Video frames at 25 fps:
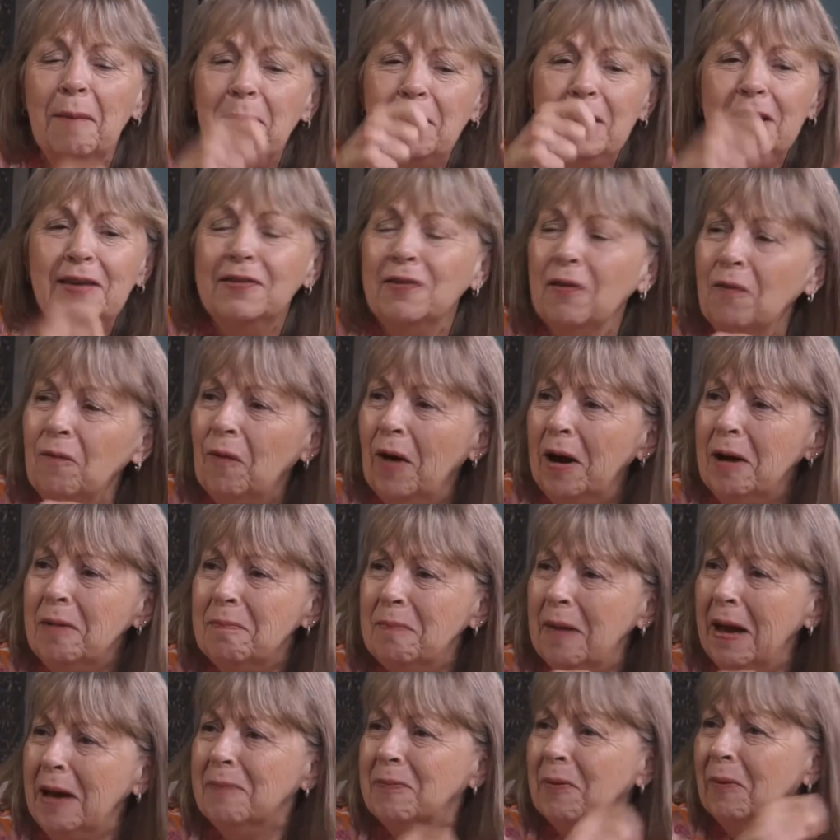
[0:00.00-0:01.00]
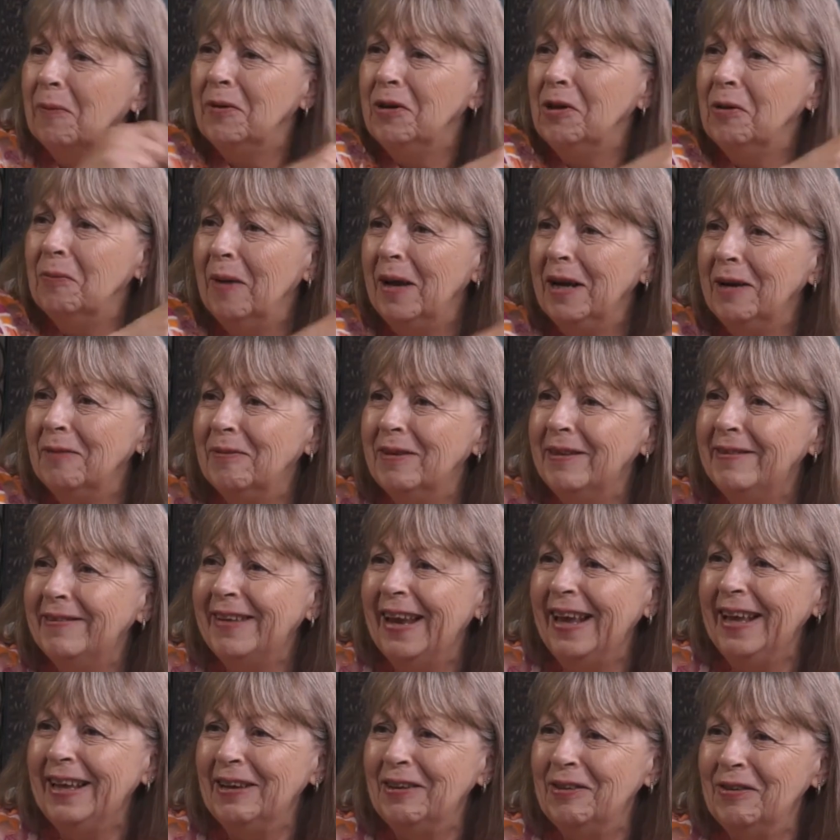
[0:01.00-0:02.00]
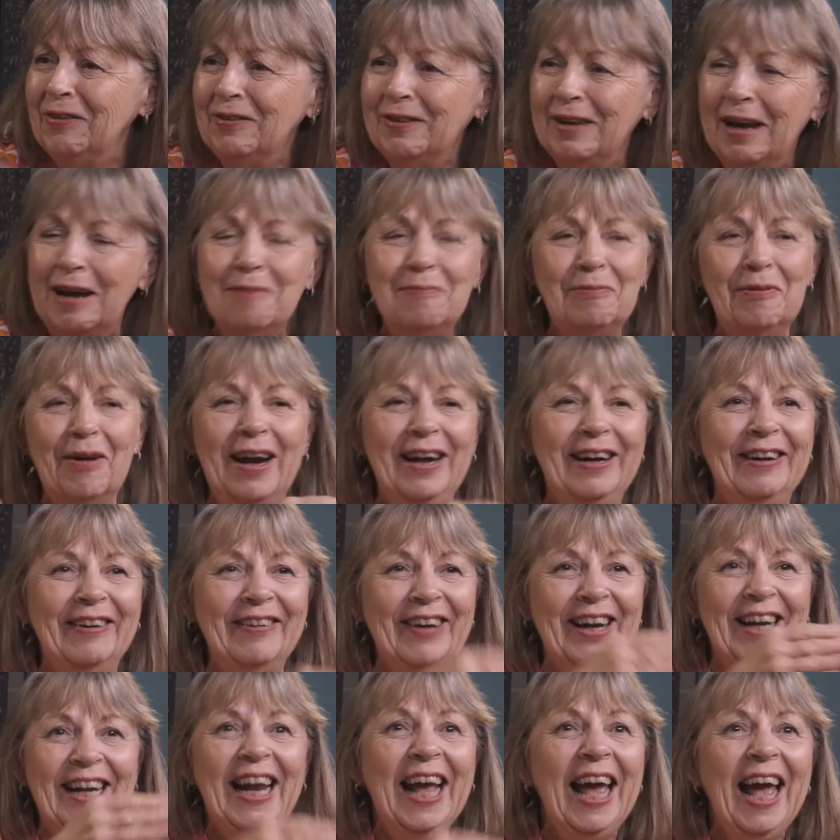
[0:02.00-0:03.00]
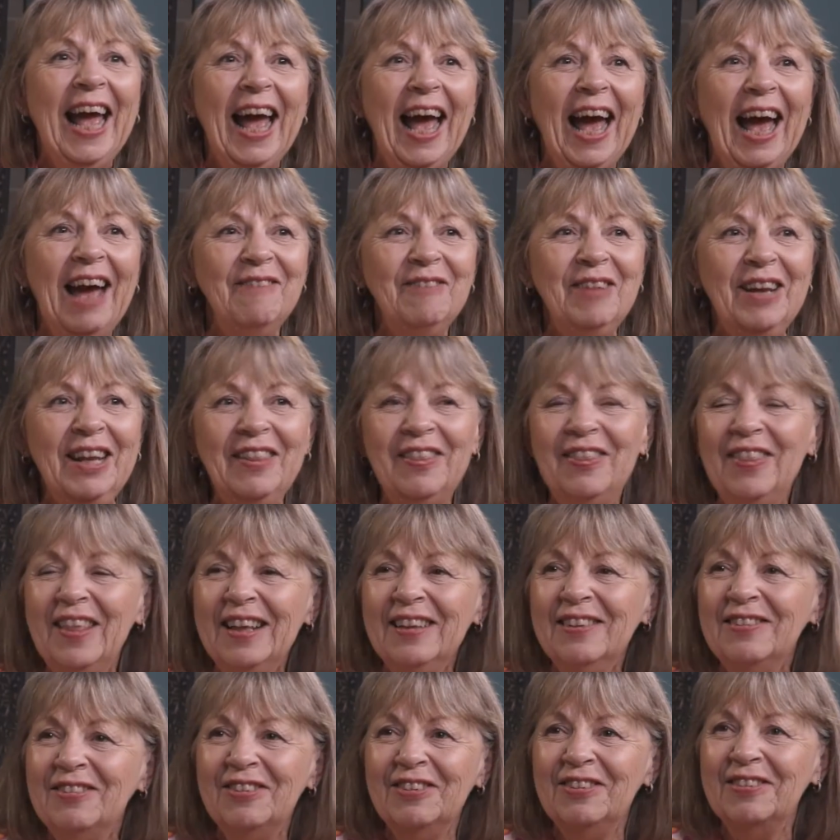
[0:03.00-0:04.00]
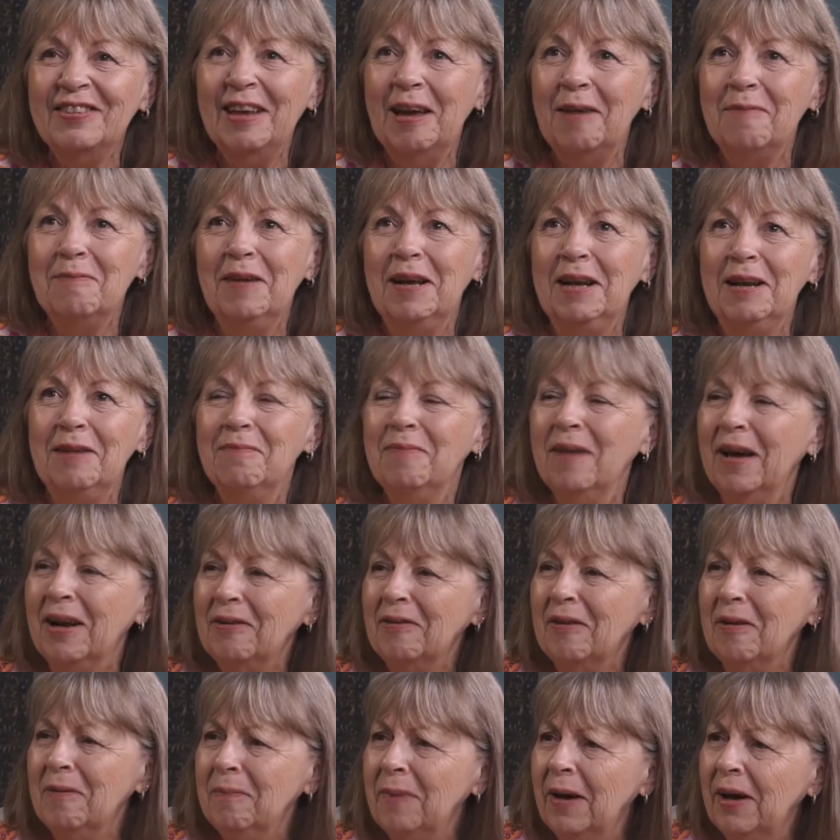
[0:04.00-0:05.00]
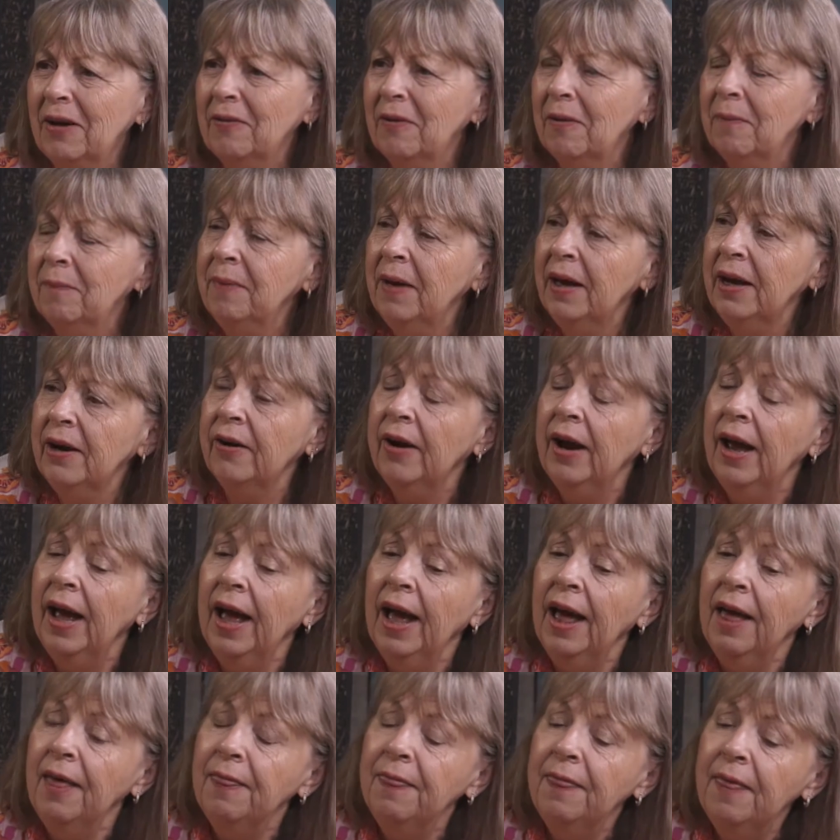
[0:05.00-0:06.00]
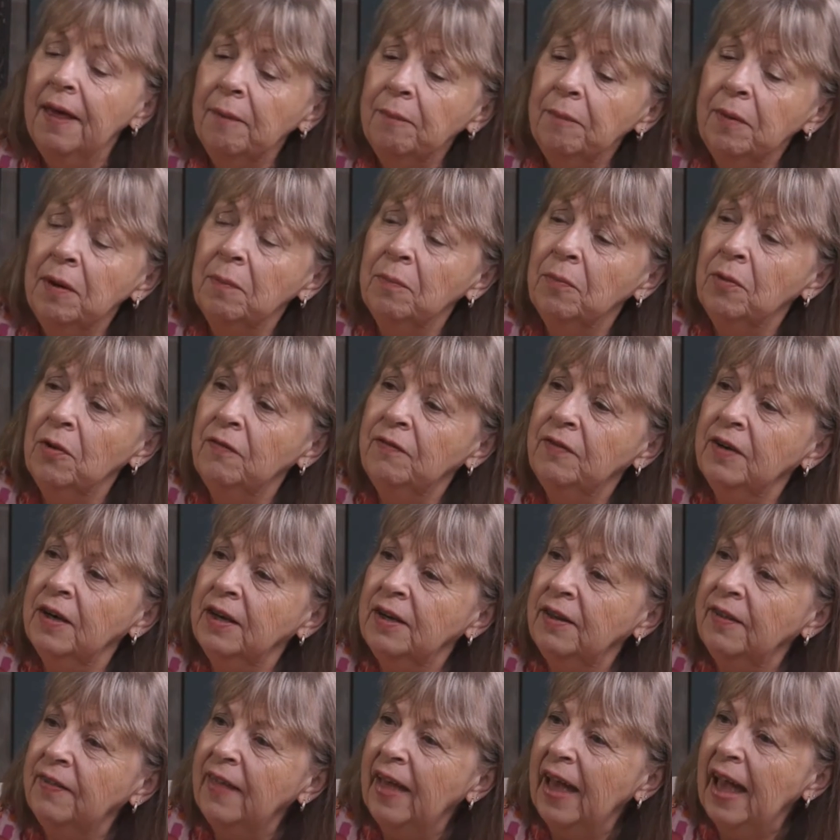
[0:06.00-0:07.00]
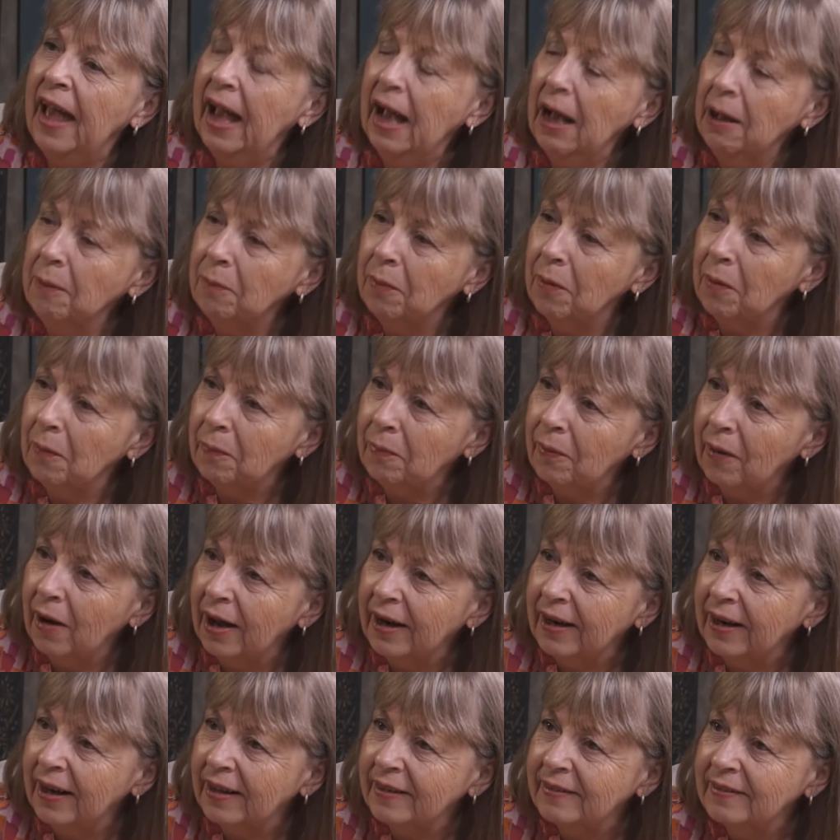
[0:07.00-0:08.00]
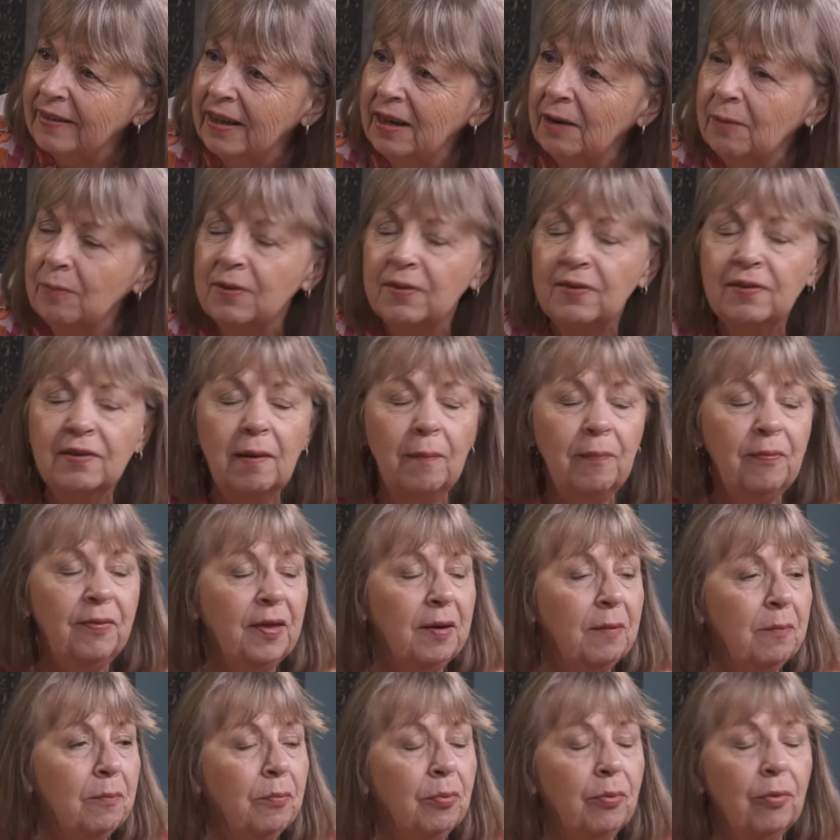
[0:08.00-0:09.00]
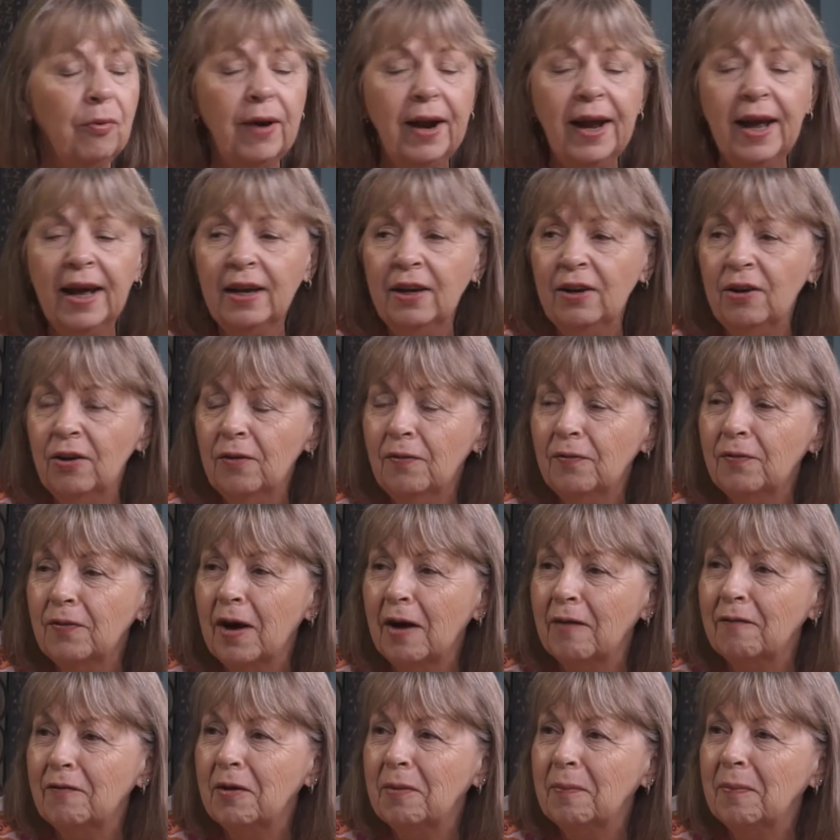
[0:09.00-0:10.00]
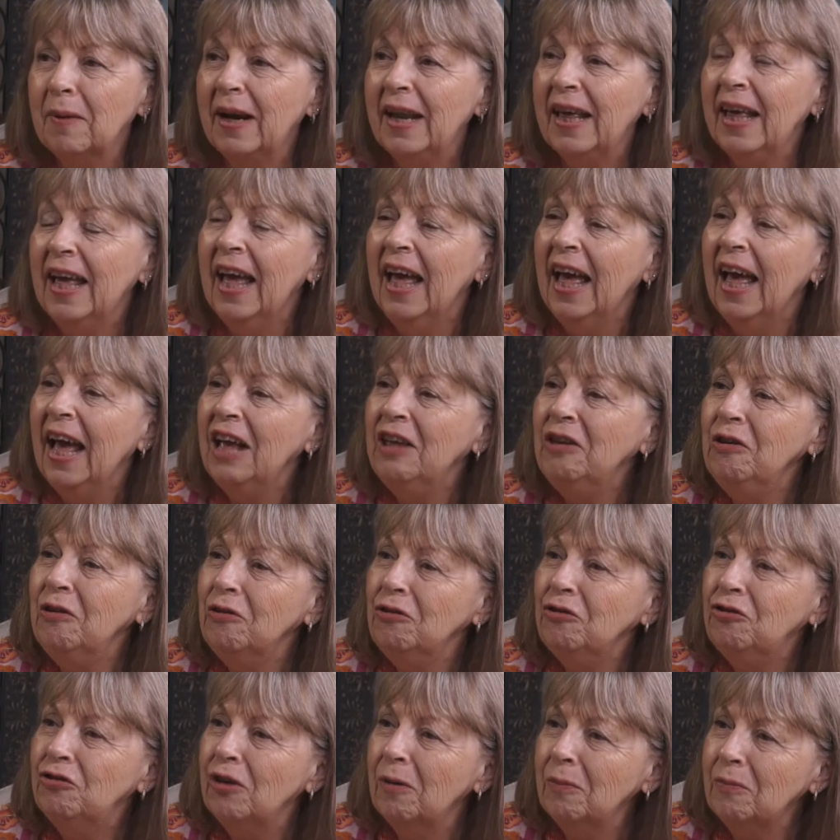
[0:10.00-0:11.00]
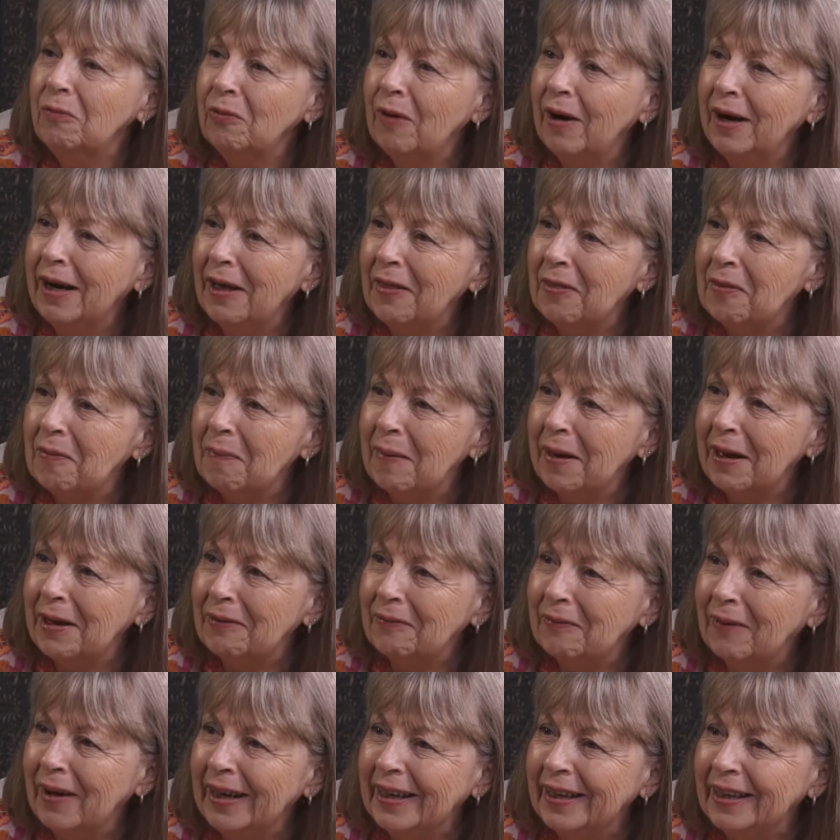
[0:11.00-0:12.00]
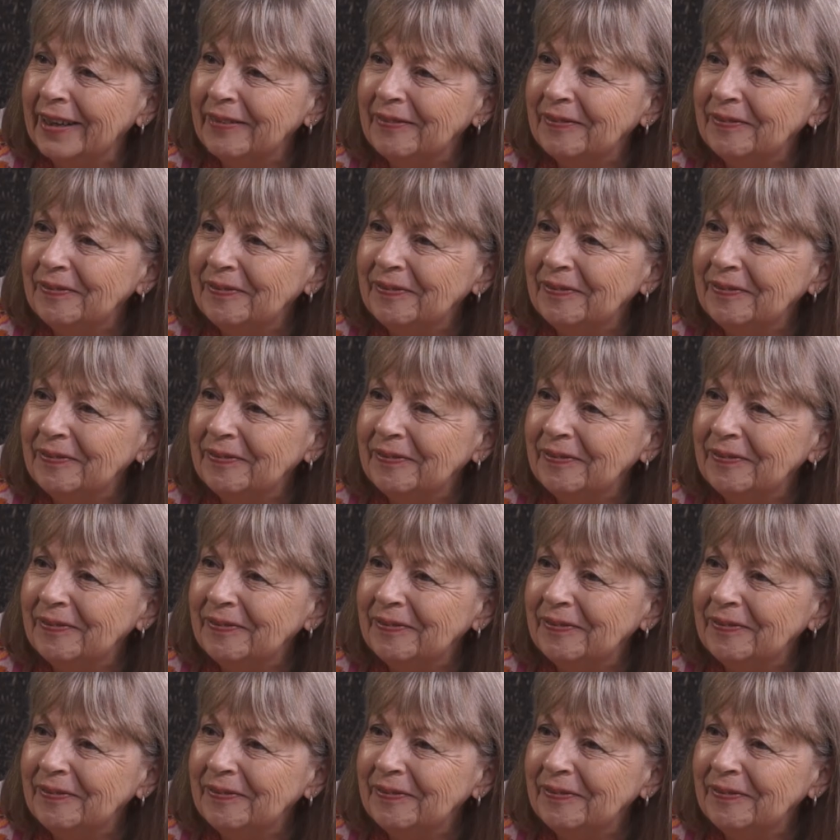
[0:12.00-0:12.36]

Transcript: piece of white paper when you made a mistake in your typewriter. right. And I mean, things just kept getting better and better and they better. Did. Then we moved into the Apple products, and it was something brand new for everybody. And you jumped right on the bandwagon. I